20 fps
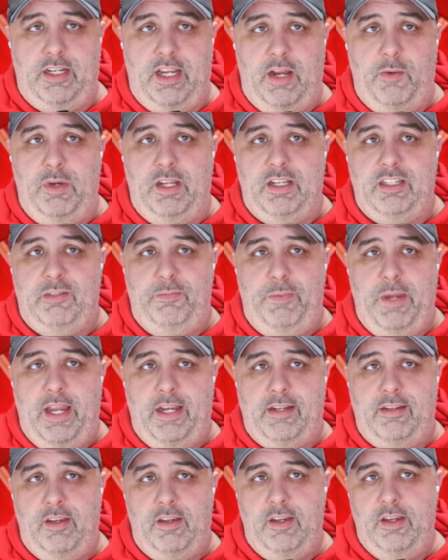I would
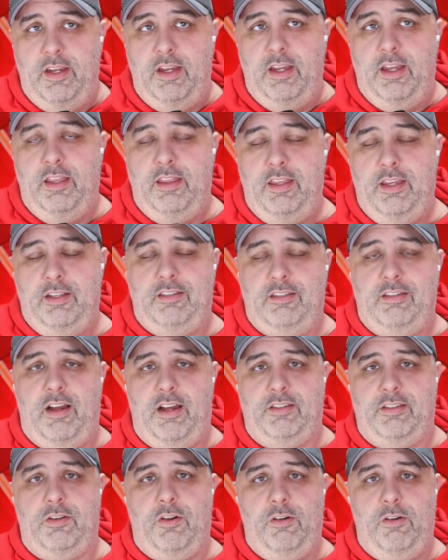expect that
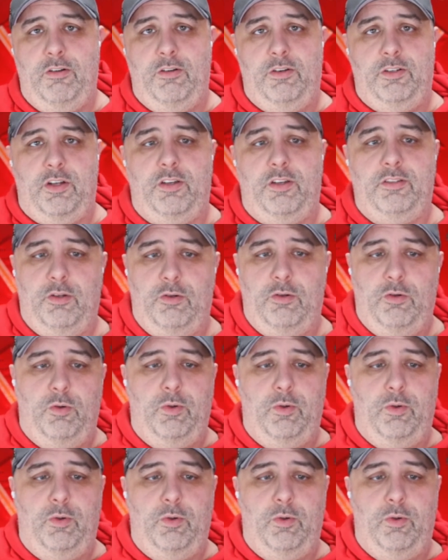Sauce Gardner is also